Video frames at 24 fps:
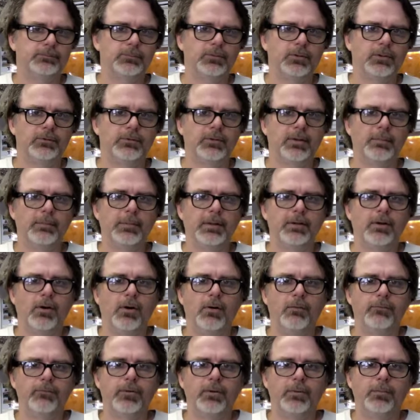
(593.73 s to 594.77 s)
just give me a
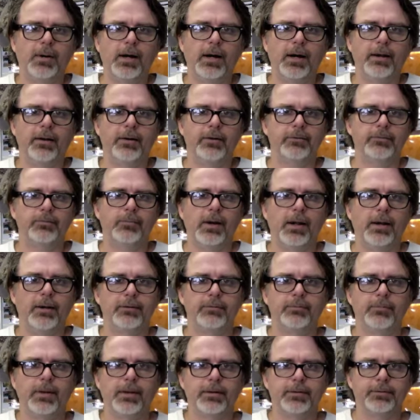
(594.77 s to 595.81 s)
call. Phil Myers,
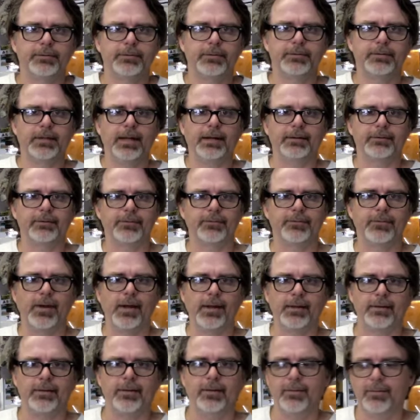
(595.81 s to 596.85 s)
Myers Metal Detectors.
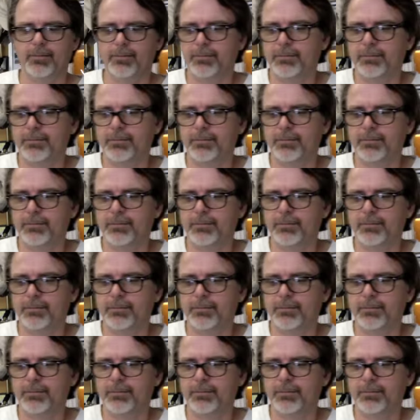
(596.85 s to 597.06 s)
Thank you.